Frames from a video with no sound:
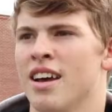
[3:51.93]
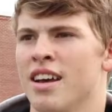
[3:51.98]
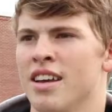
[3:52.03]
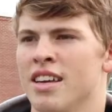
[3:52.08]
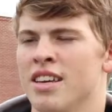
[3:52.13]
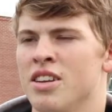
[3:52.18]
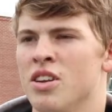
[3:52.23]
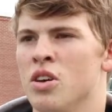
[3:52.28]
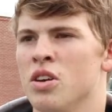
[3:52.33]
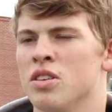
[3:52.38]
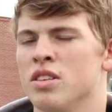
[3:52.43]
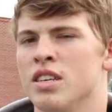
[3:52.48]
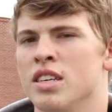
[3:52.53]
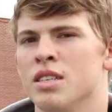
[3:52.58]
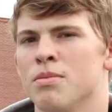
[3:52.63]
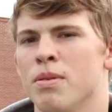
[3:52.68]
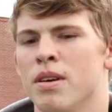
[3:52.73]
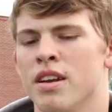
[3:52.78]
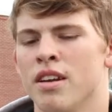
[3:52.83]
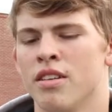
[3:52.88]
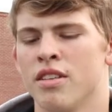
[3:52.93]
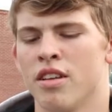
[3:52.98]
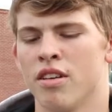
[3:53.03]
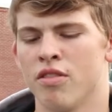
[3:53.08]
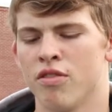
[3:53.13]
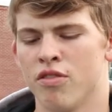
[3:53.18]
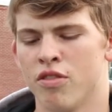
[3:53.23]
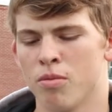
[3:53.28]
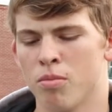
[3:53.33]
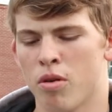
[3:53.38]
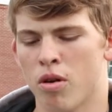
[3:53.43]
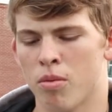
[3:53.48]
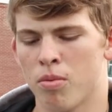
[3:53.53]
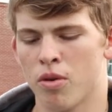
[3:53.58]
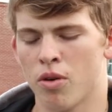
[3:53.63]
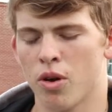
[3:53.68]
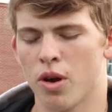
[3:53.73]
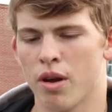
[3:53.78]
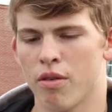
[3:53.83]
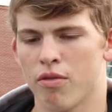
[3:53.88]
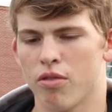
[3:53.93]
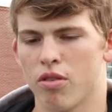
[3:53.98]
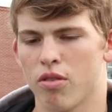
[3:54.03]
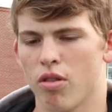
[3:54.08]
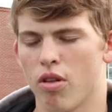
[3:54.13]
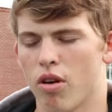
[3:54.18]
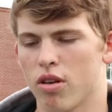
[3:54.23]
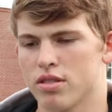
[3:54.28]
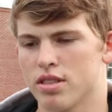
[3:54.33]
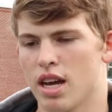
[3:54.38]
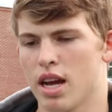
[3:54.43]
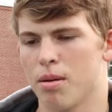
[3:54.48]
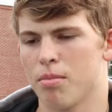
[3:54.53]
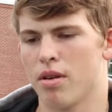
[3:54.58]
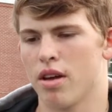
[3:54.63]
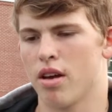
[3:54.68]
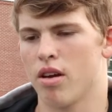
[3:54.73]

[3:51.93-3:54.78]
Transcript: Uh, he knows he's been in the football program for a long time